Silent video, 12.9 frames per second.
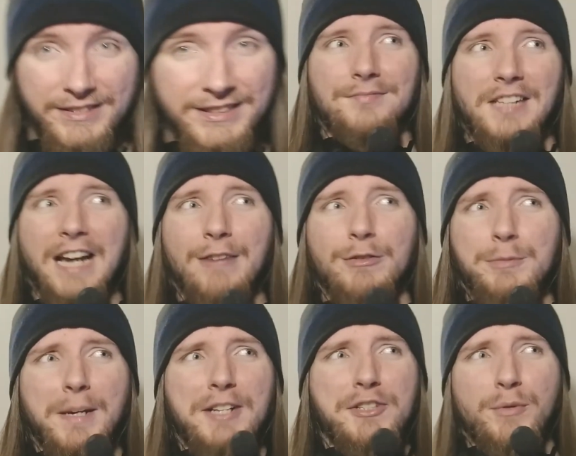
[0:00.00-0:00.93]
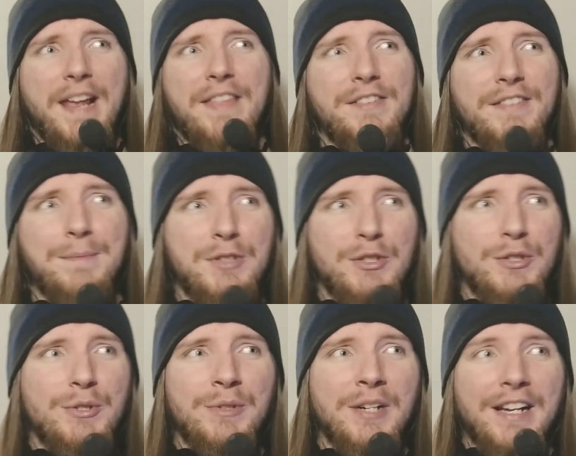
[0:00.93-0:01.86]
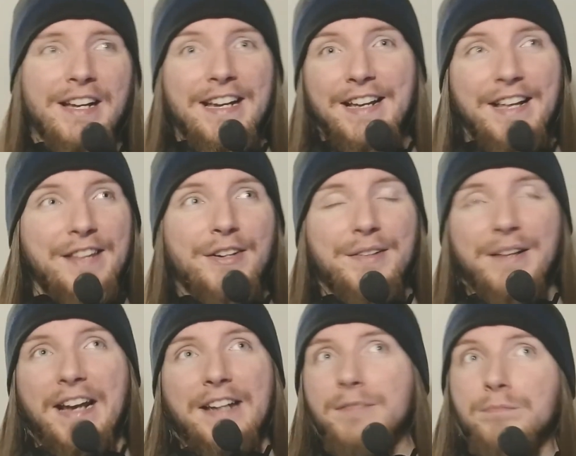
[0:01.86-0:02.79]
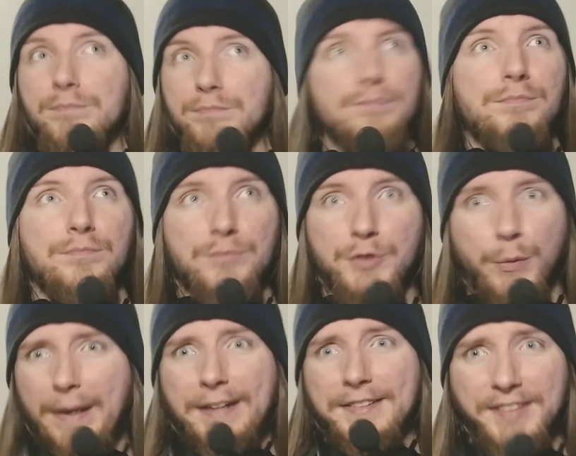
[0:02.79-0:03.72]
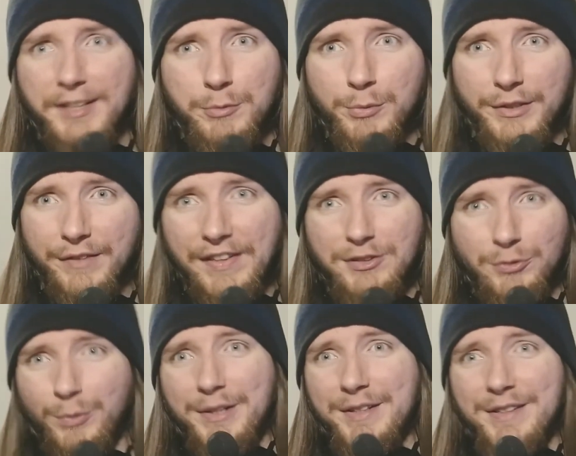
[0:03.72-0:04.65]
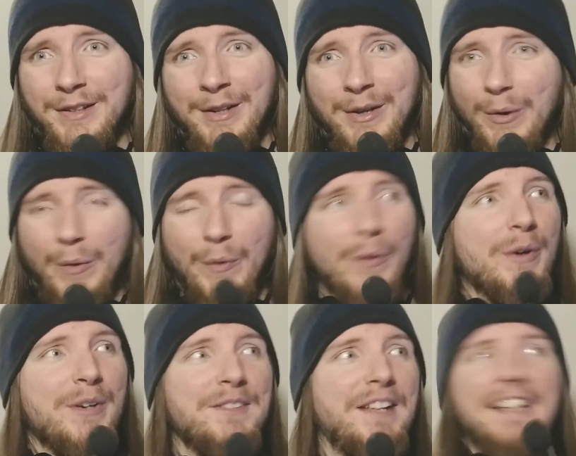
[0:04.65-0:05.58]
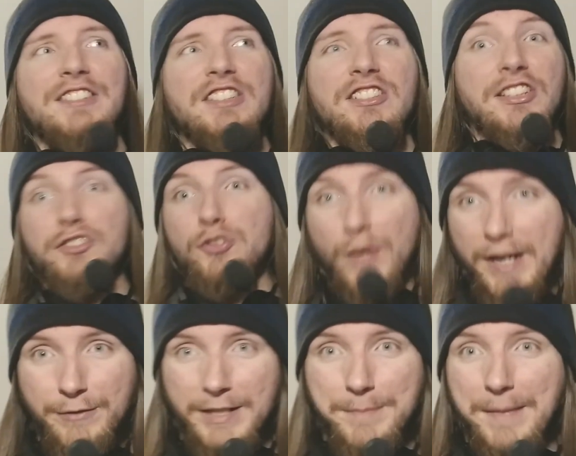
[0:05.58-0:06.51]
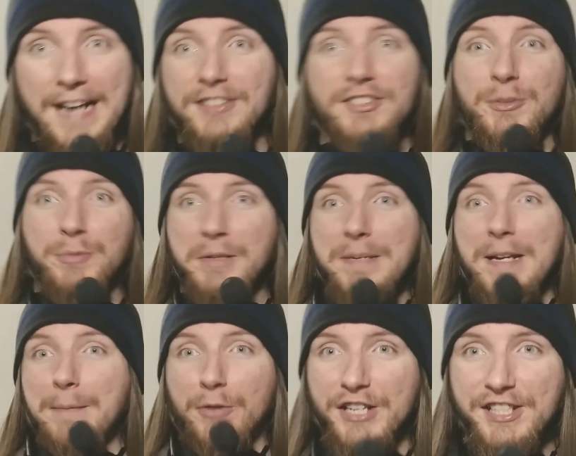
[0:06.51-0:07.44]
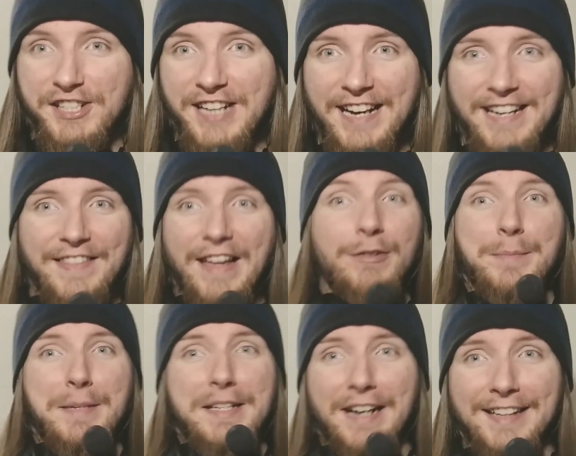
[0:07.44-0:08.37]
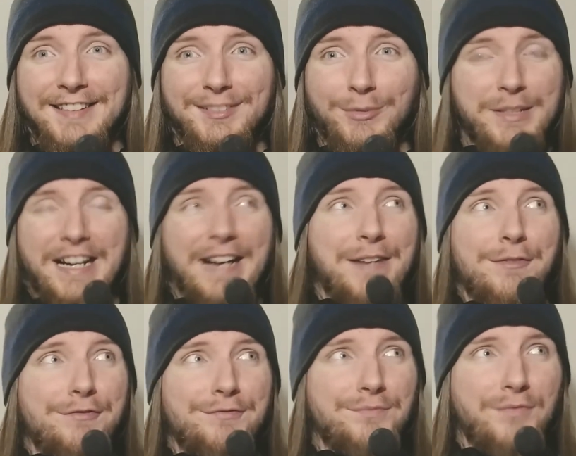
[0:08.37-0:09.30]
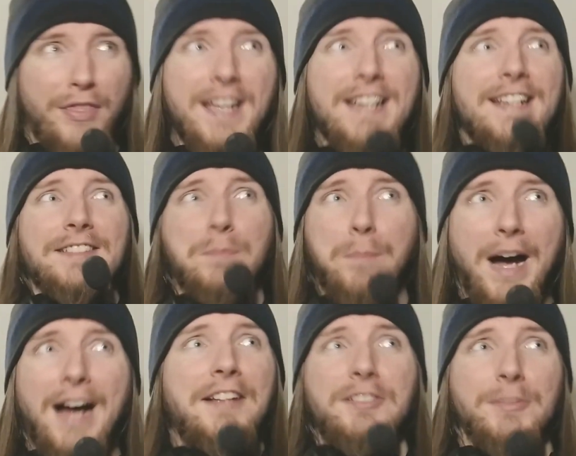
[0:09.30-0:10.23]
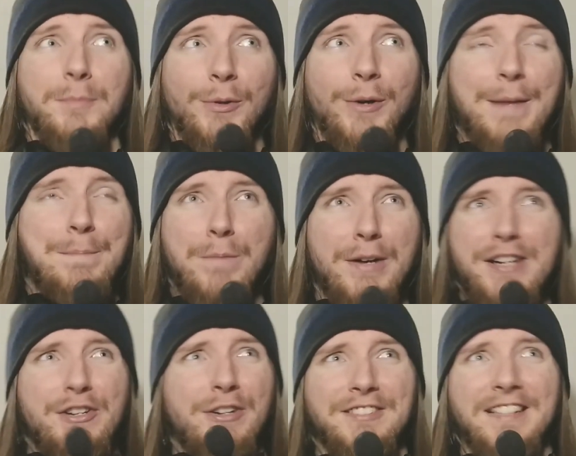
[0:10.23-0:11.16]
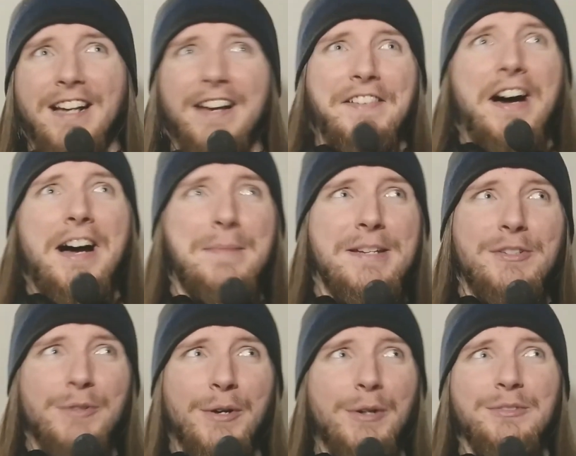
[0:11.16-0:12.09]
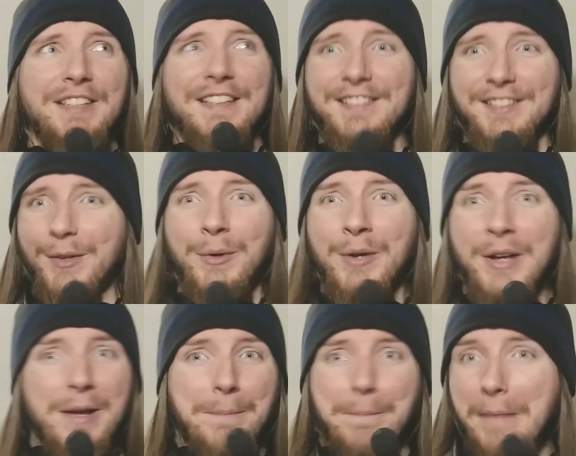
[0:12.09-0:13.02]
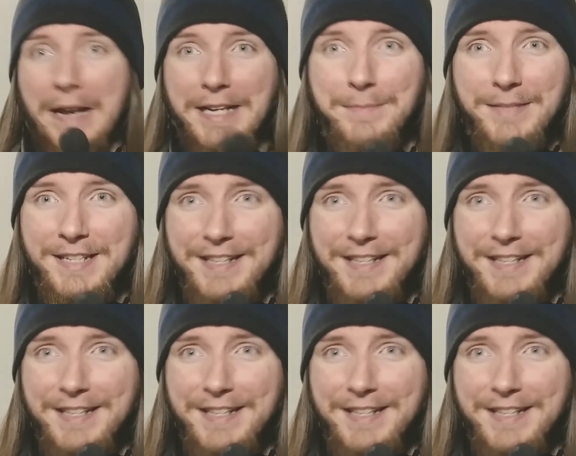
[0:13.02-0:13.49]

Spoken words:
I would much rather them do either a direct sequel to this one or like just a straight remaster would be appreciated. That would be nice, which I think is possible. I'm pretty sure it's Konami who owns it, so maybe